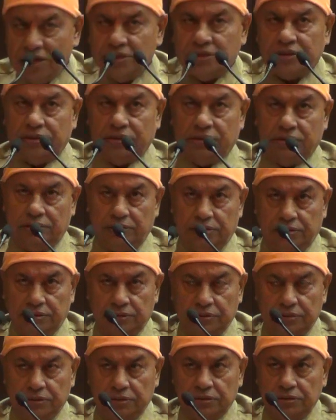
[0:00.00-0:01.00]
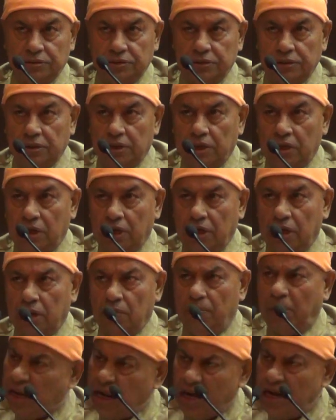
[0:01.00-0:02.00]
answered.
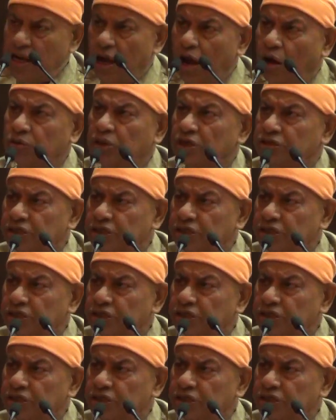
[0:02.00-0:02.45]
But anyhow,